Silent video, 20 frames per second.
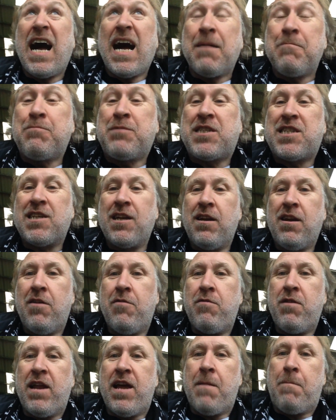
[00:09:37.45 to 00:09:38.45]

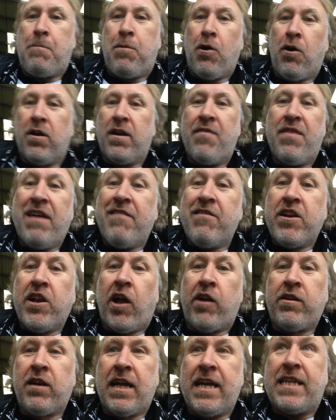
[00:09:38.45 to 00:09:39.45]
Absolutely appalling. They're a
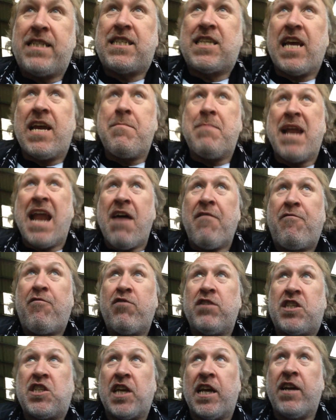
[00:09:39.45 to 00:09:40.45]
non-league team in
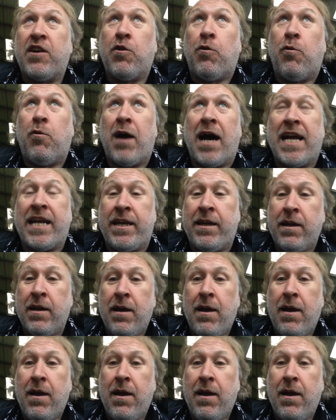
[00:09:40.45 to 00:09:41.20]
every single way.